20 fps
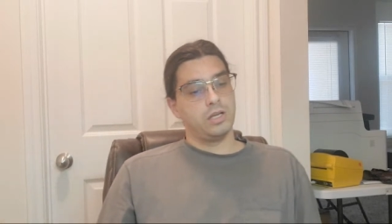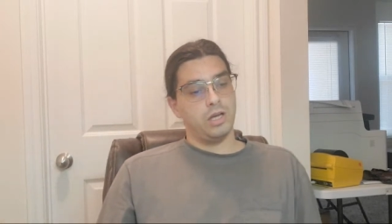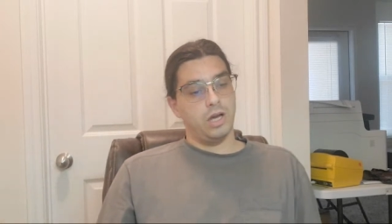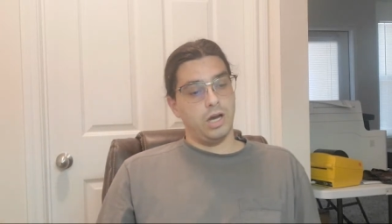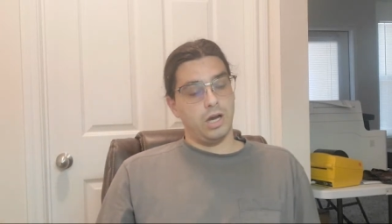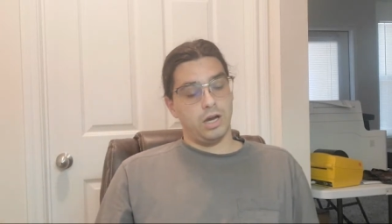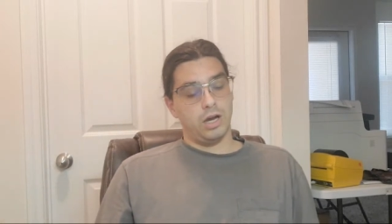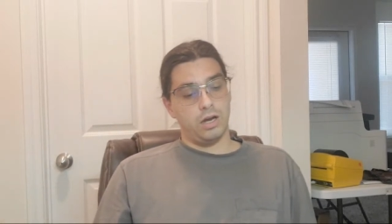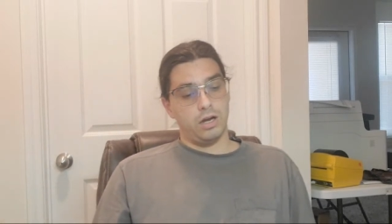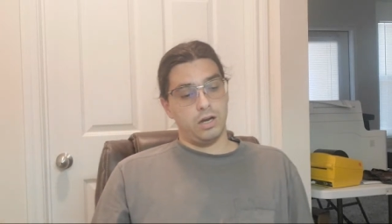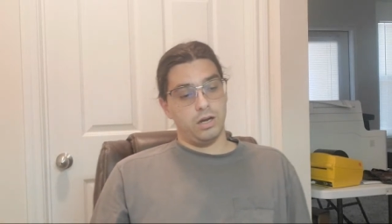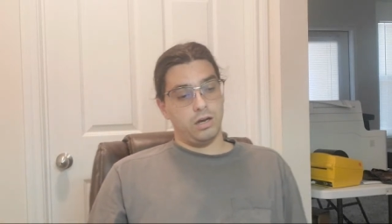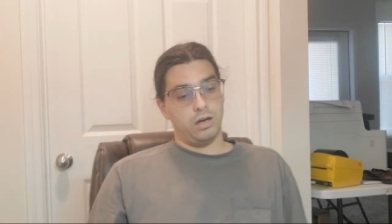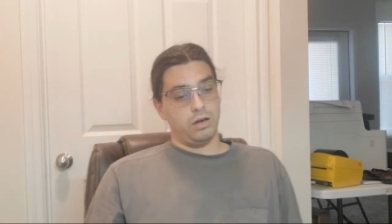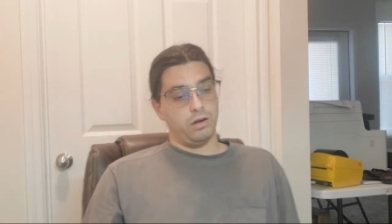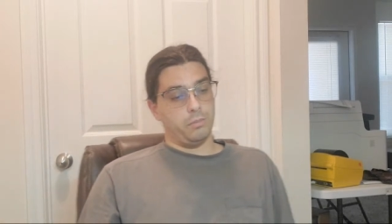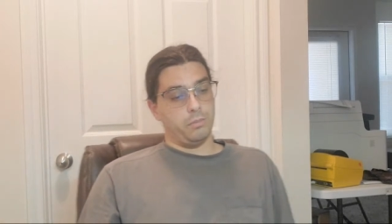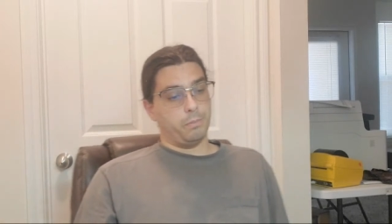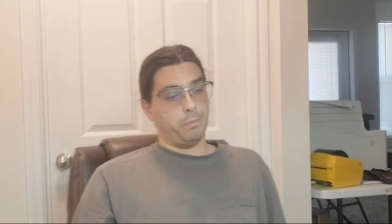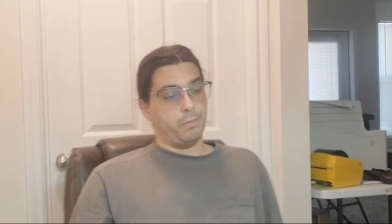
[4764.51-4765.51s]

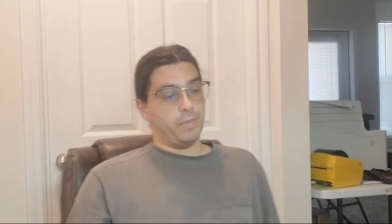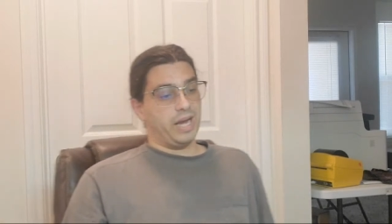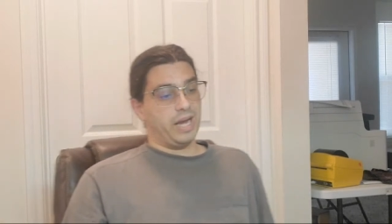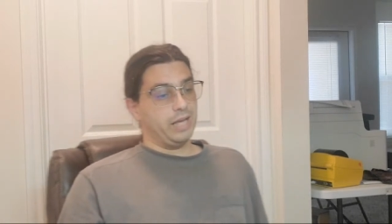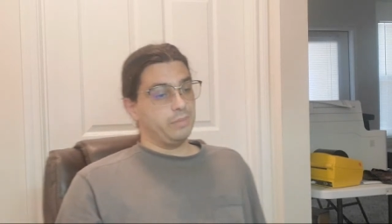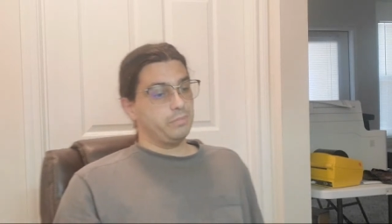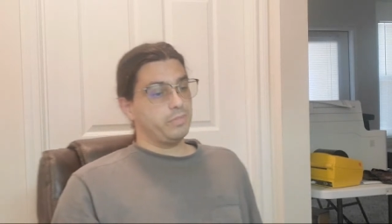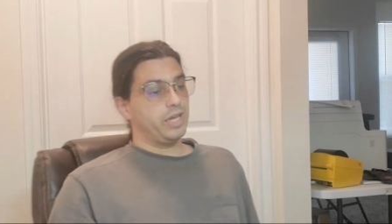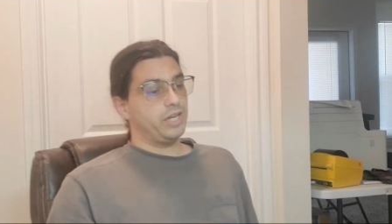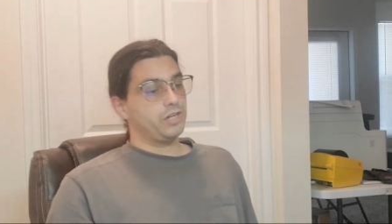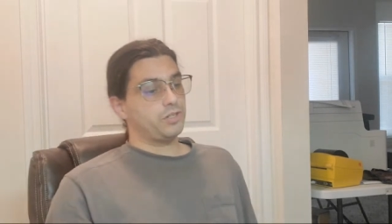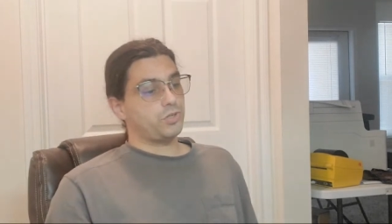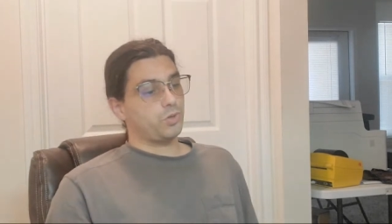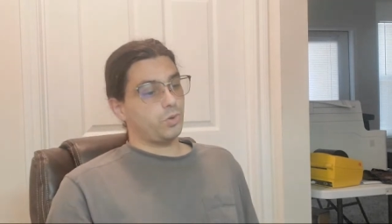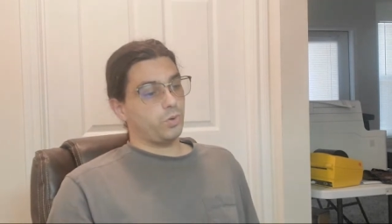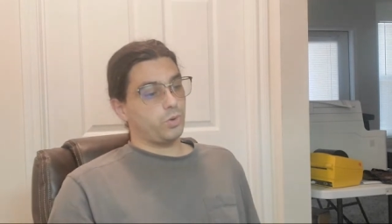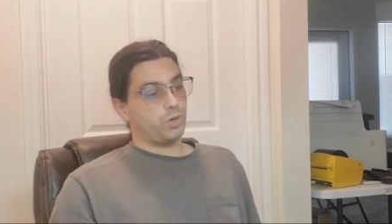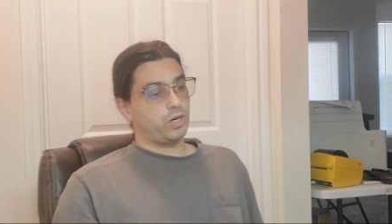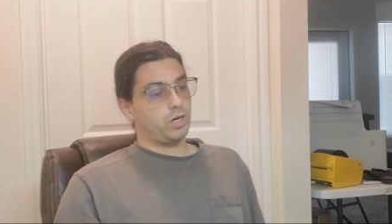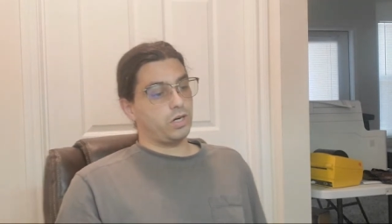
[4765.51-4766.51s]
My
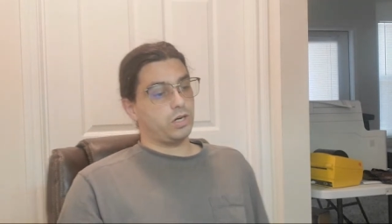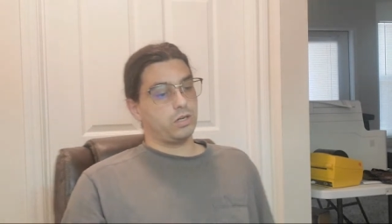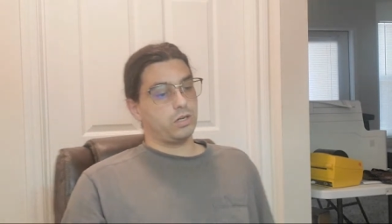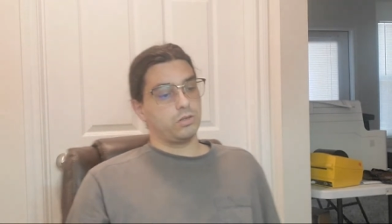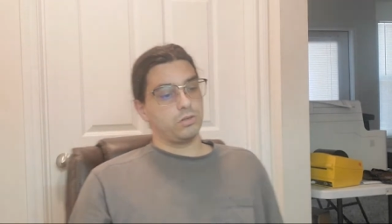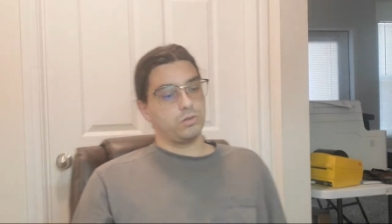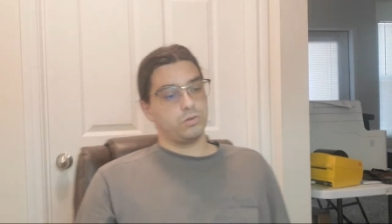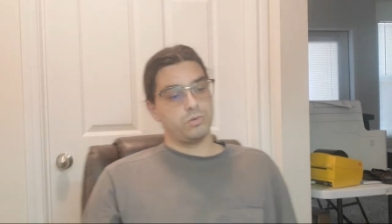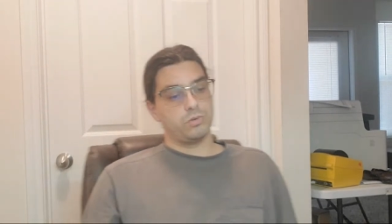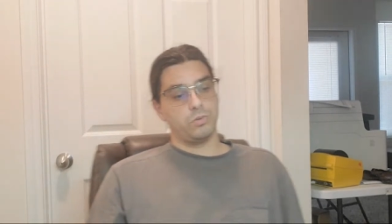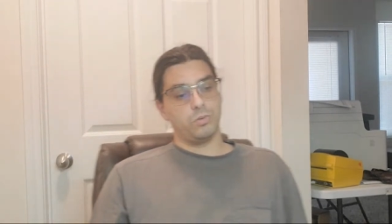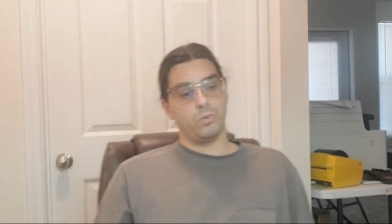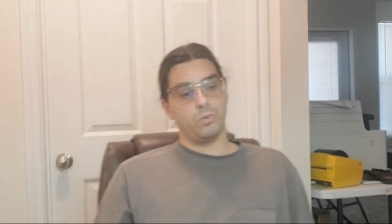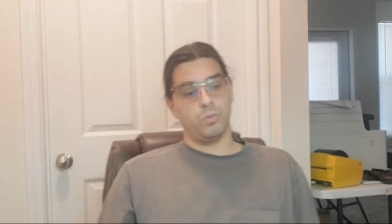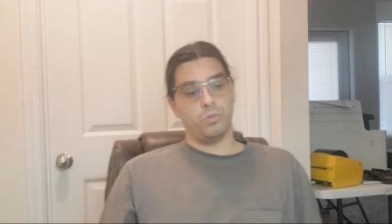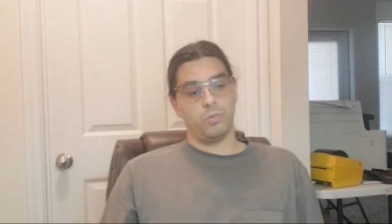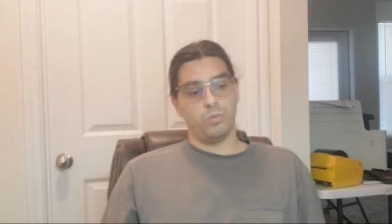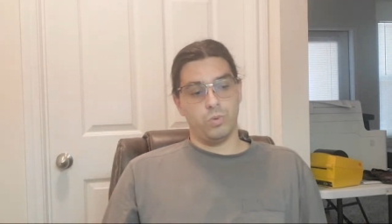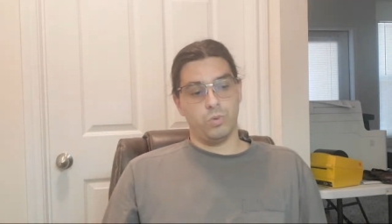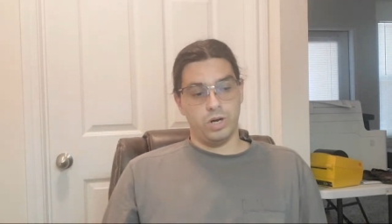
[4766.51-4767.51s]
mentor
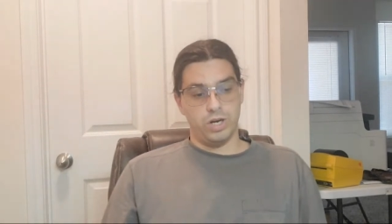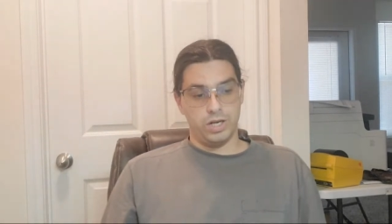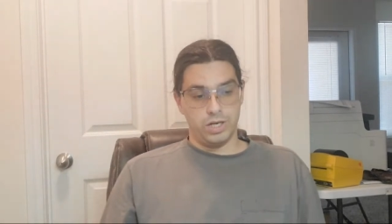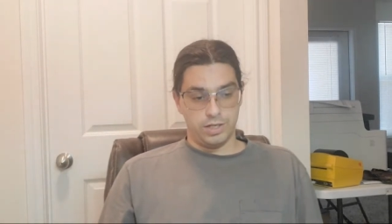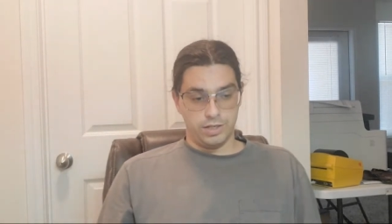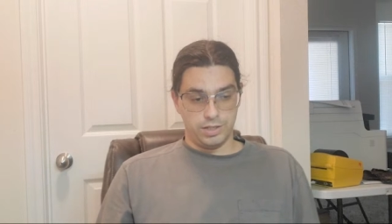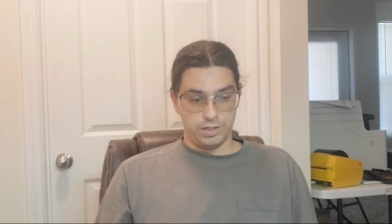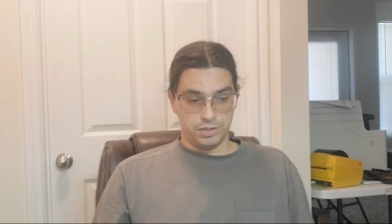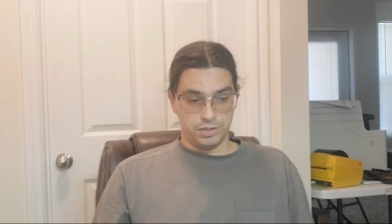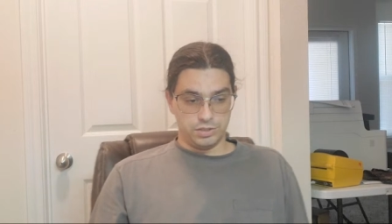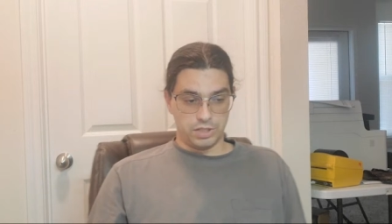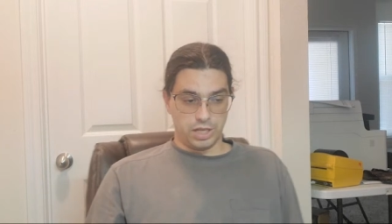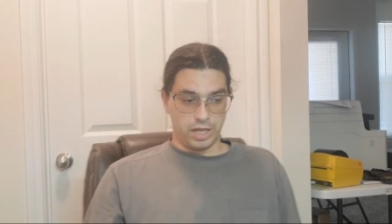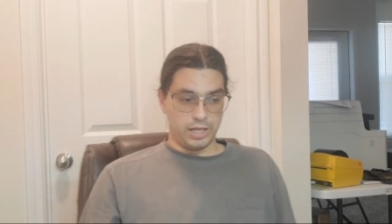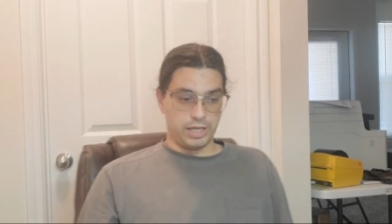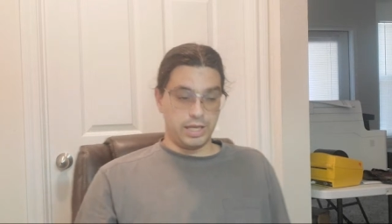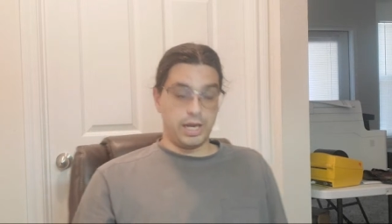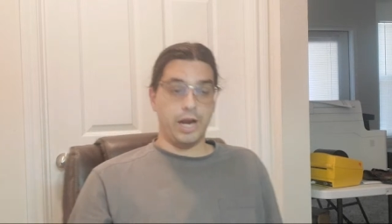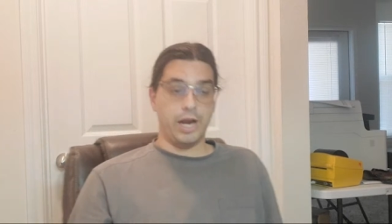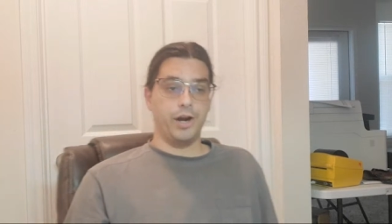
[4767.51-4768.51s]
was a
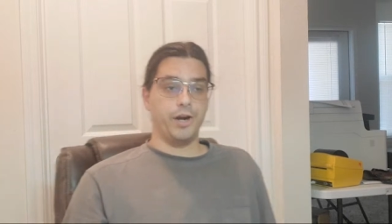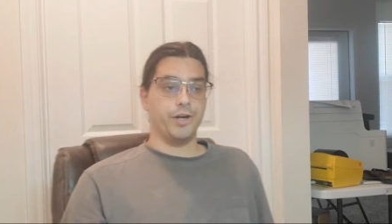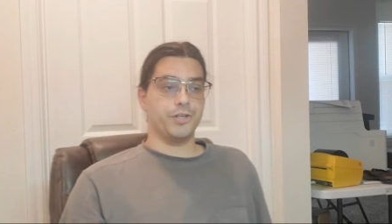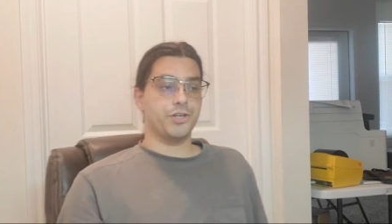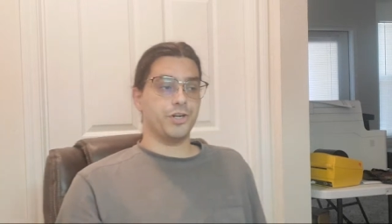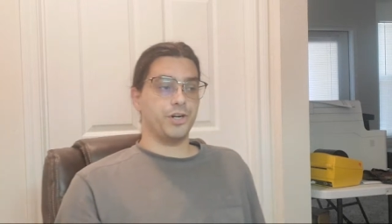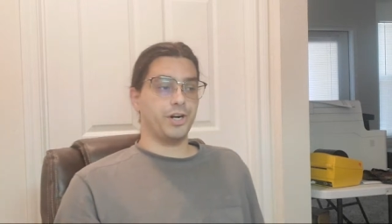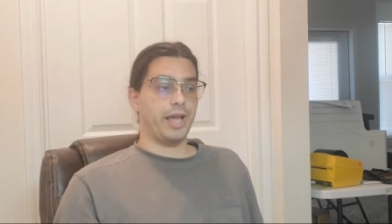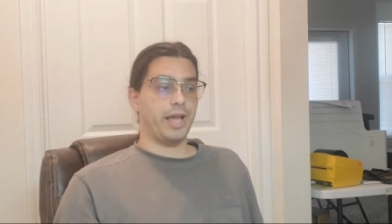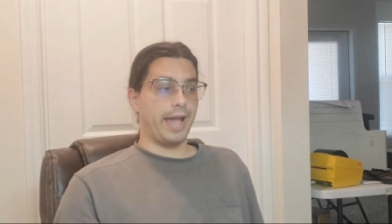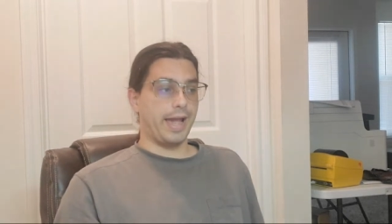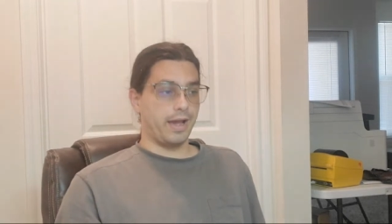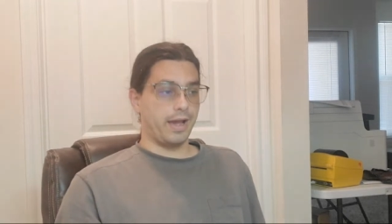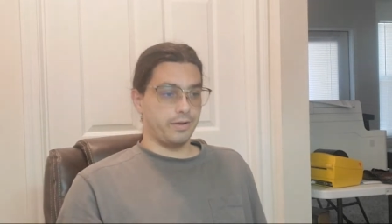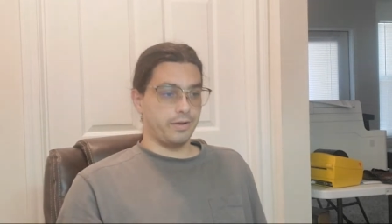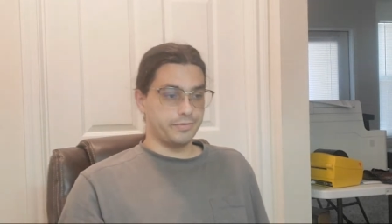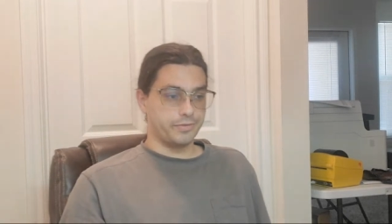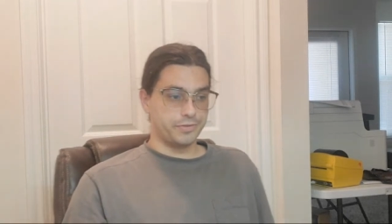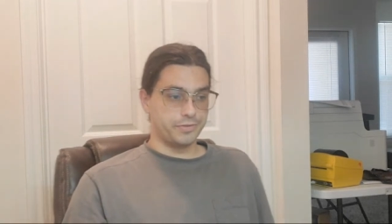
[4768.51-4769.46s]
character and a half.